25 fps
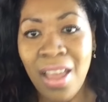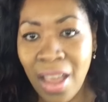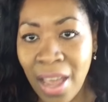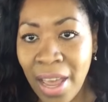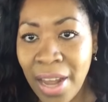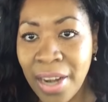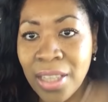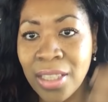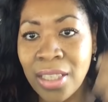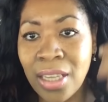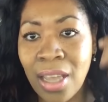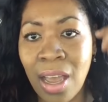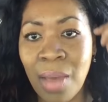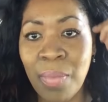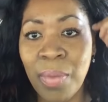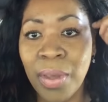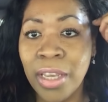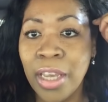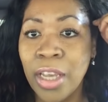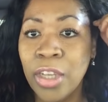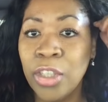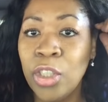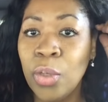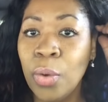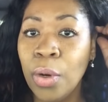ahead of time in
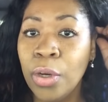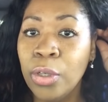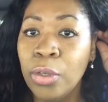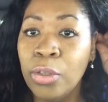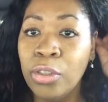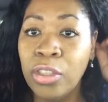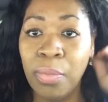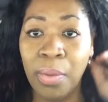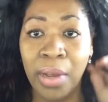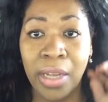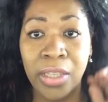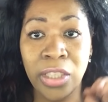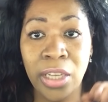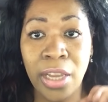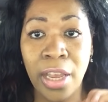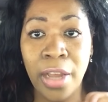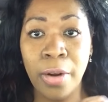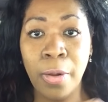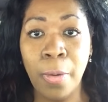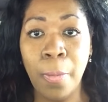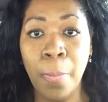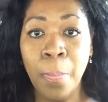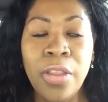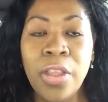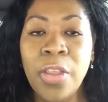case you are new to my channel.